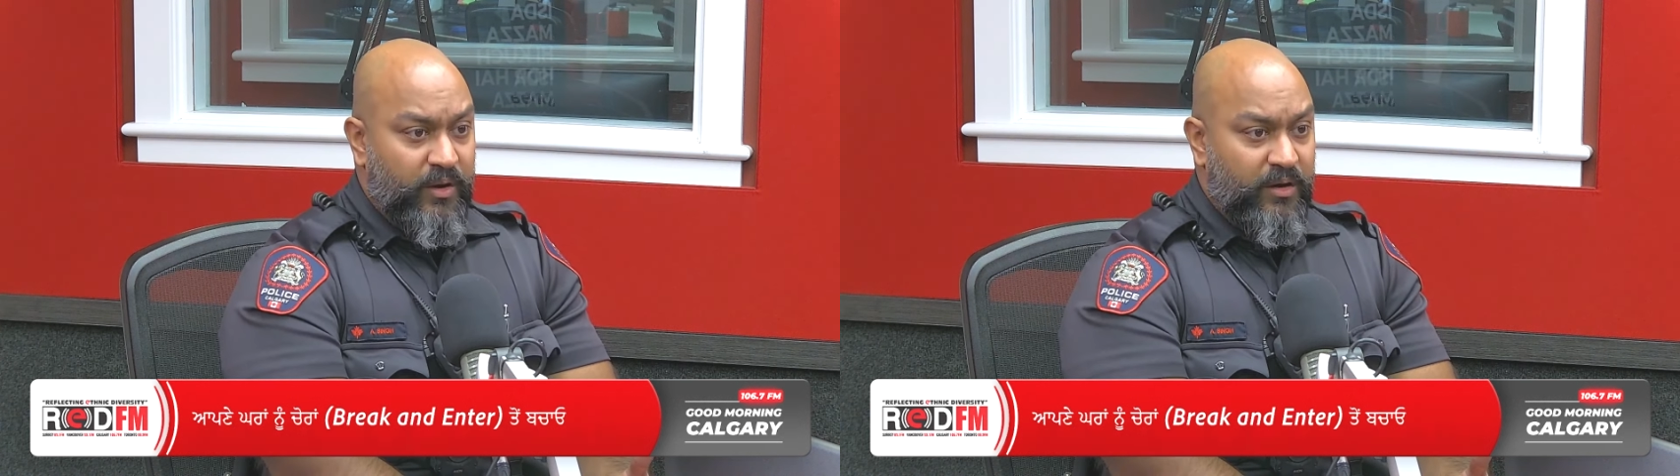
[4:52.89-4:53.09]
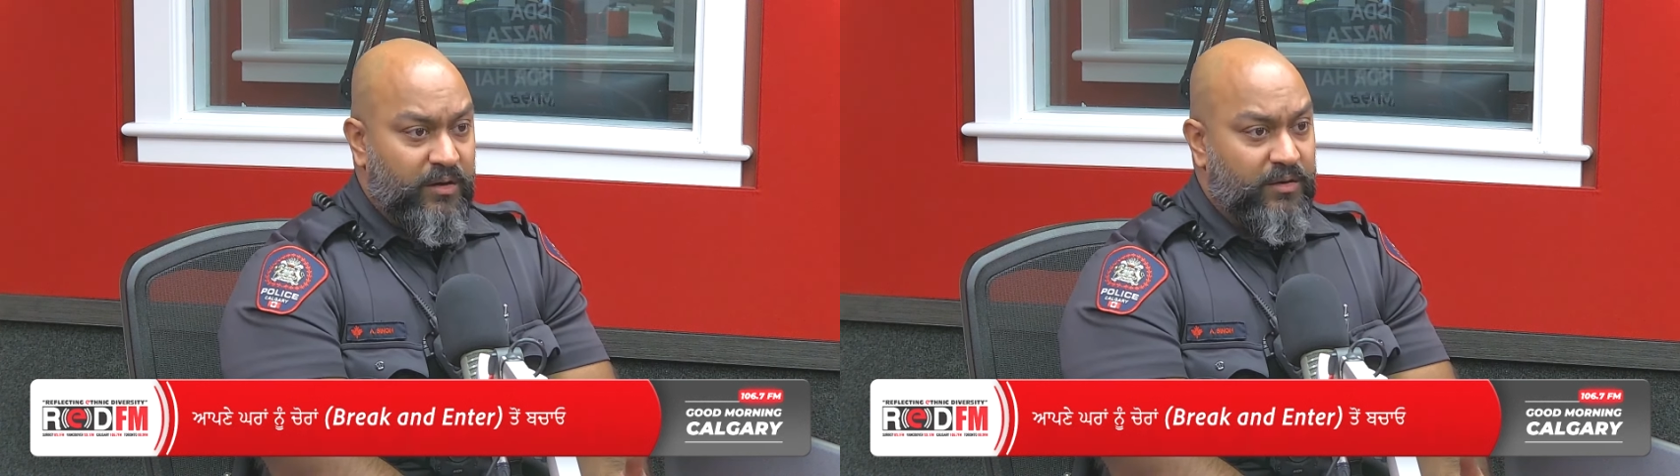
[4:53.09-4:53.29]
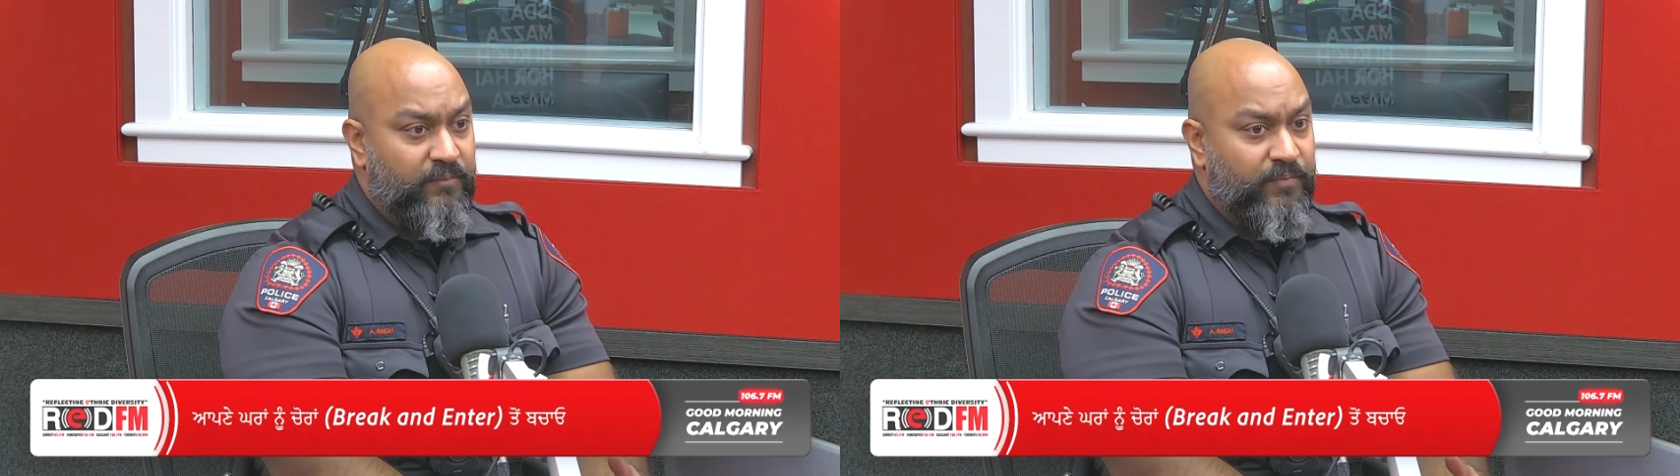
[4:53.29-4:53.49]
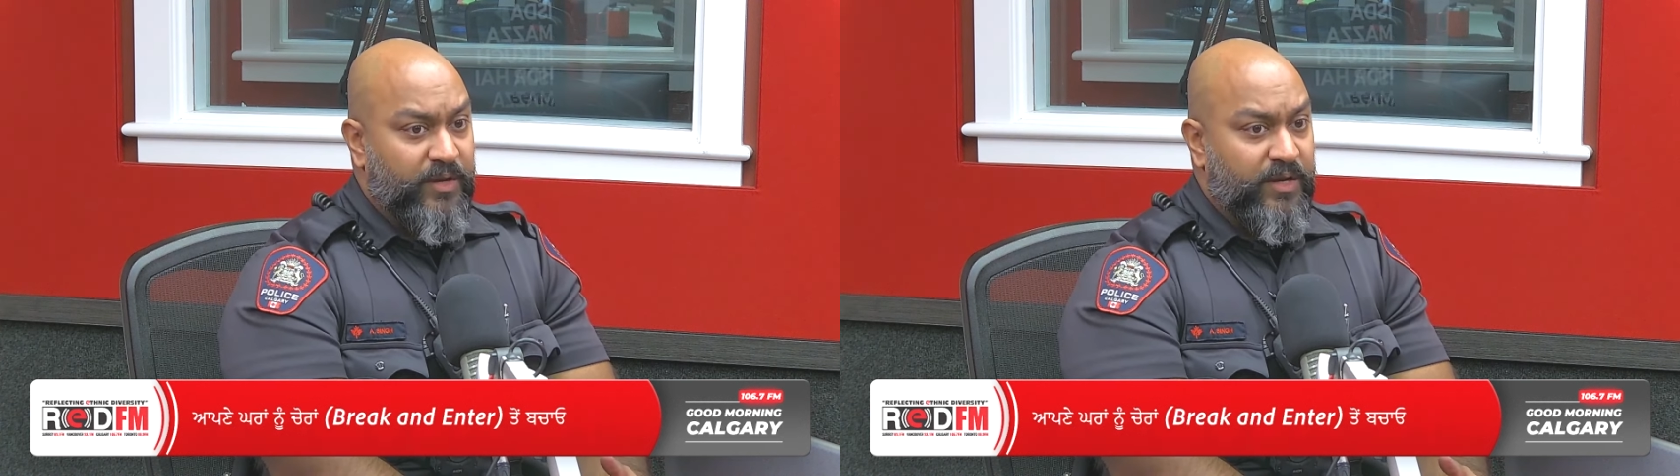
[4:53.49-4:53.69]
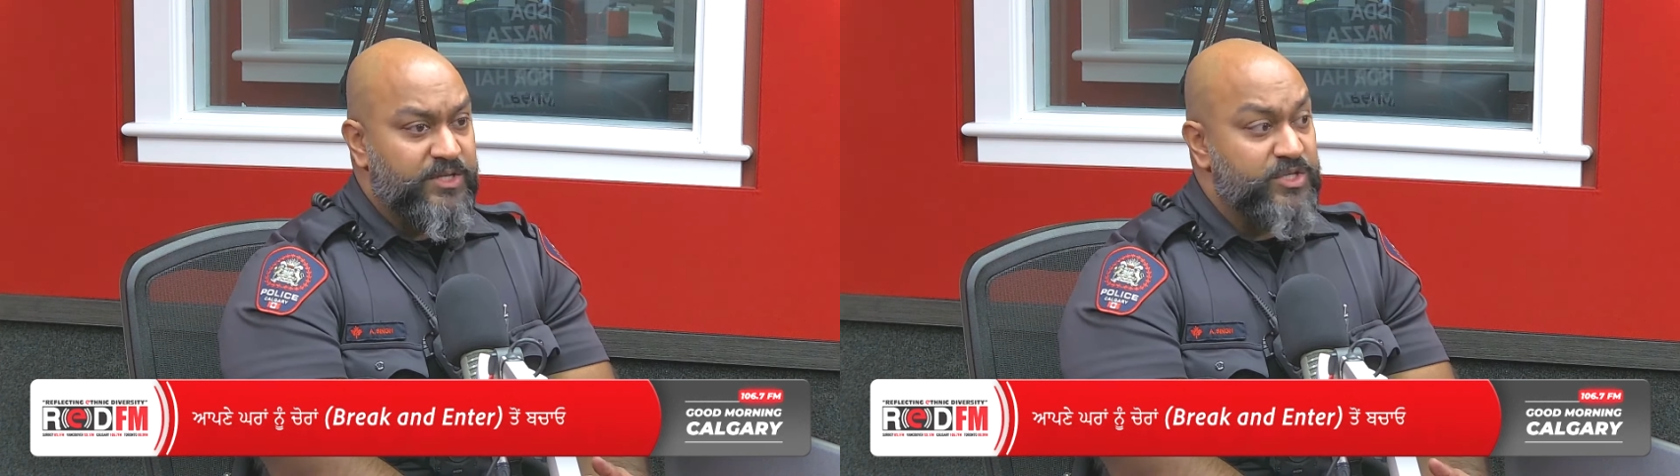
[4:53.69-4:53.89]

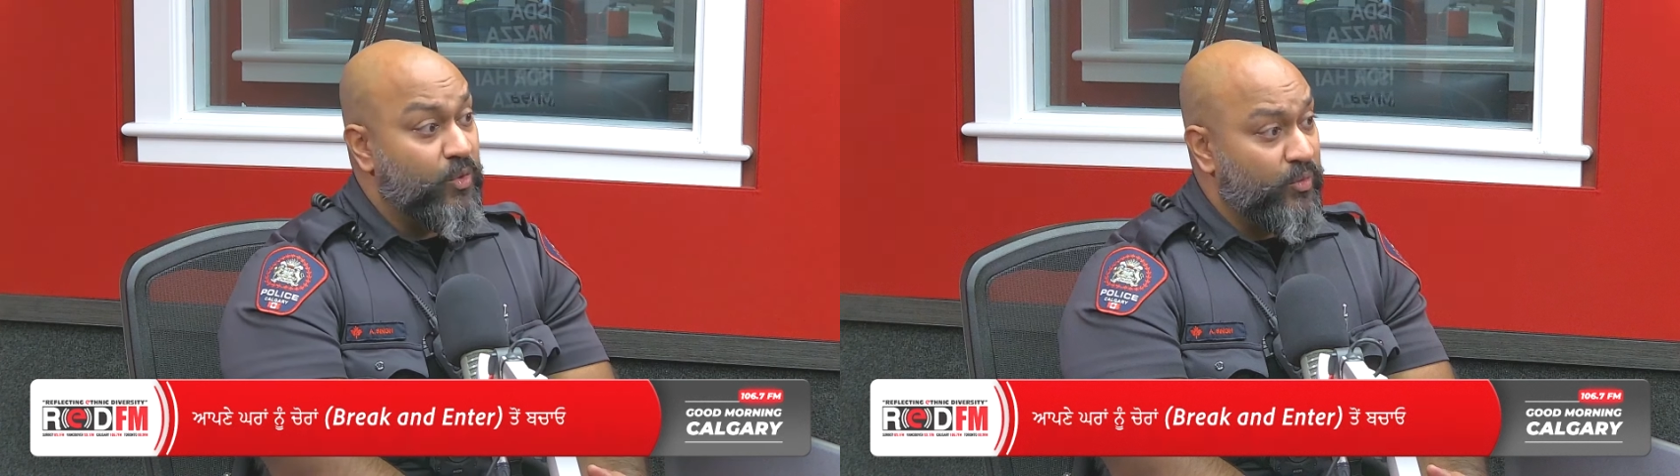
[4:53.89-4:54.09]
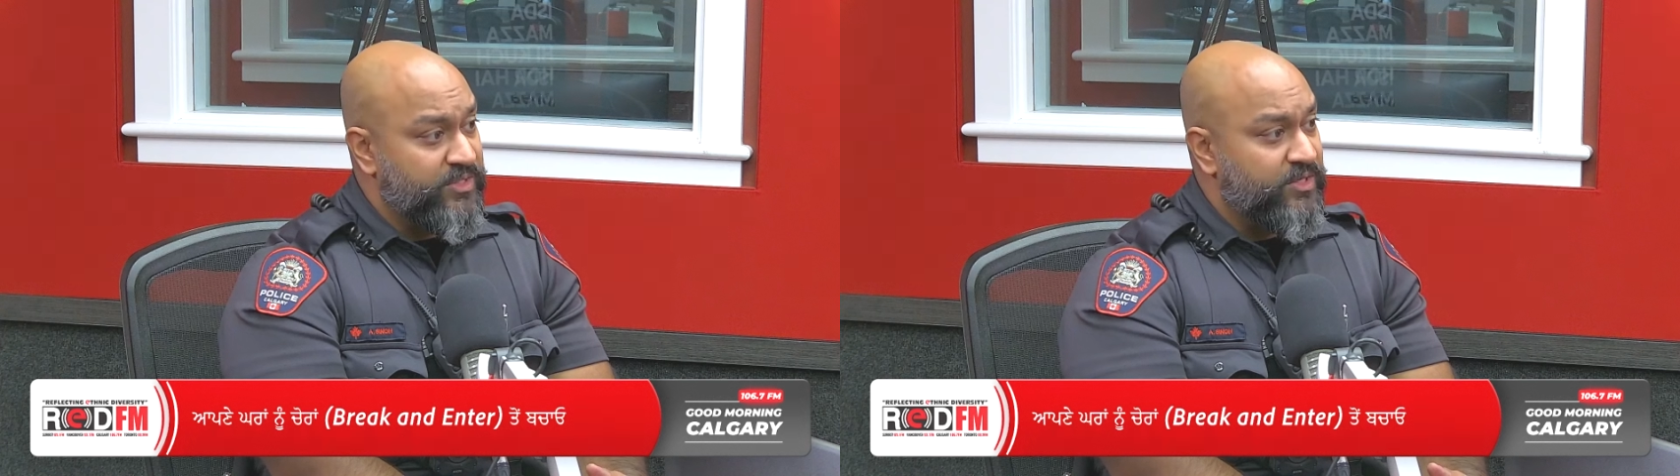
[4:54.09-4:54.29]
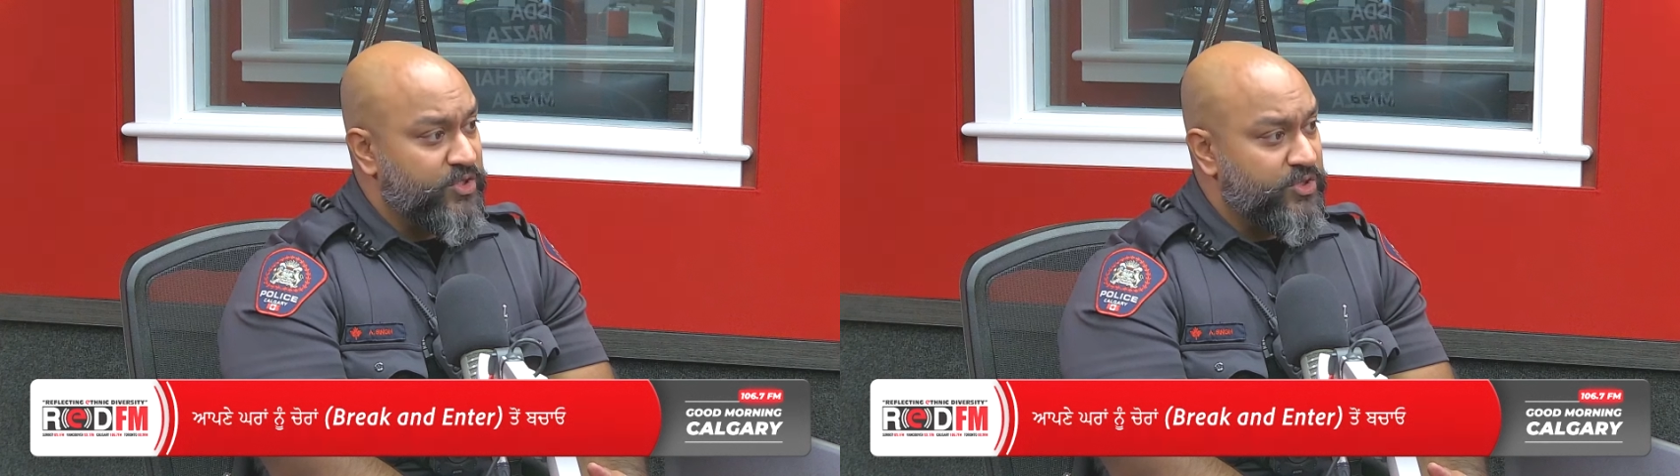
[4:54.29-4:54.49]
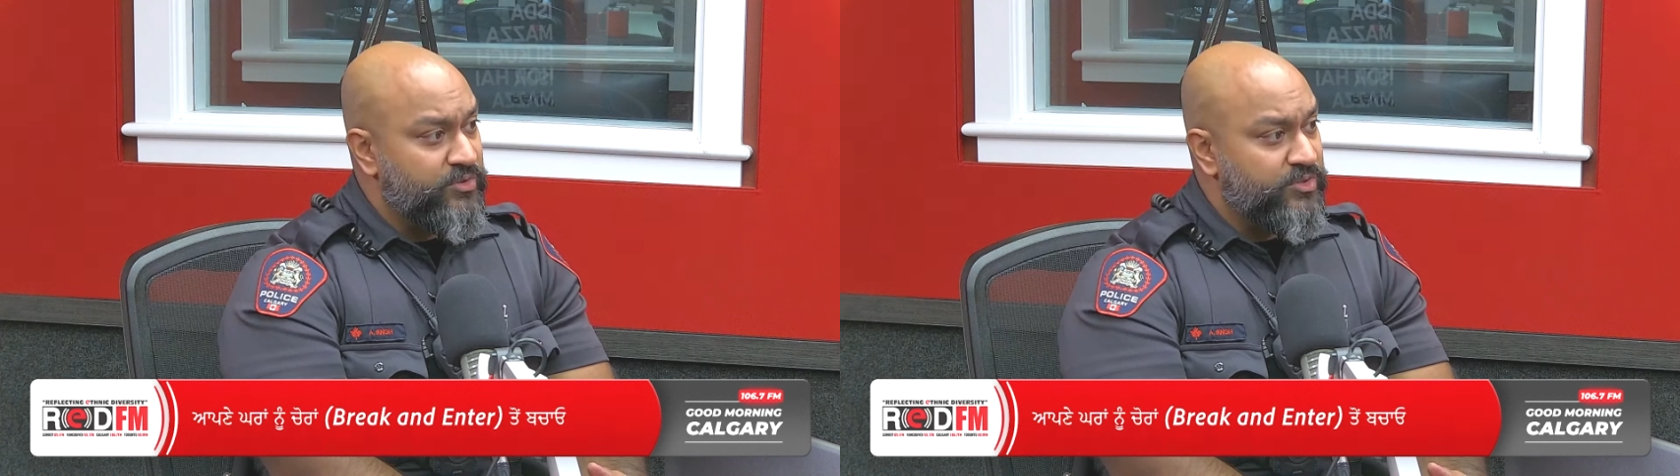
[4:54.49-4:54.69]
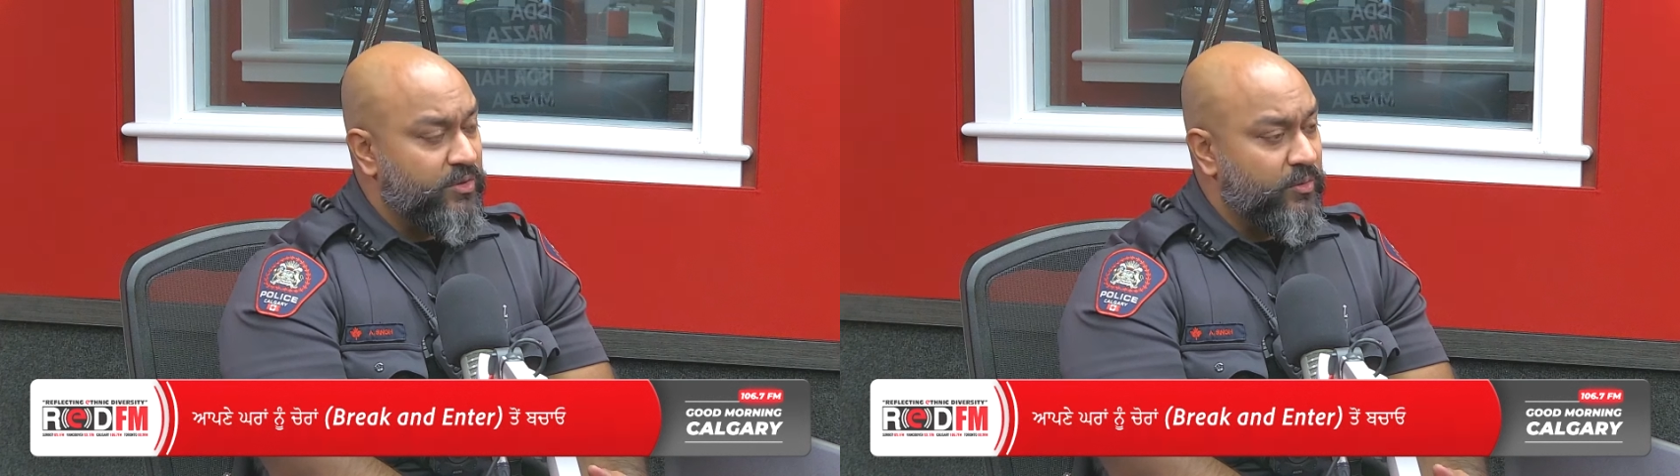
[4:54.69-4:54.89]
where snow is an
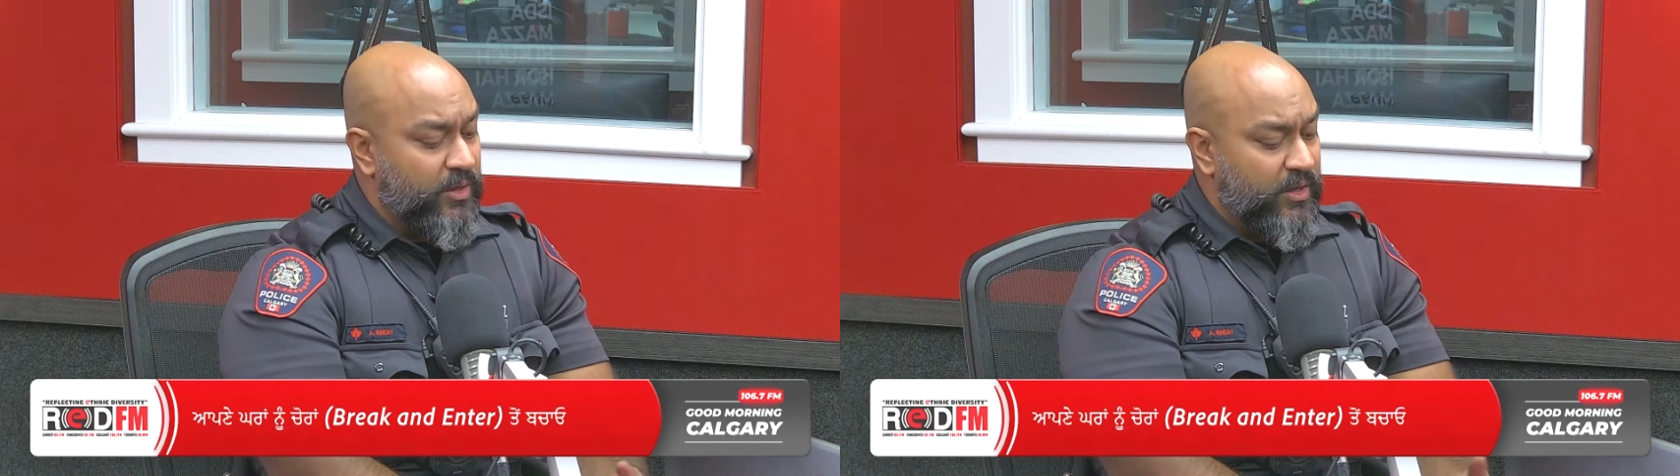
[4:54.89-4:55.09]
issue. So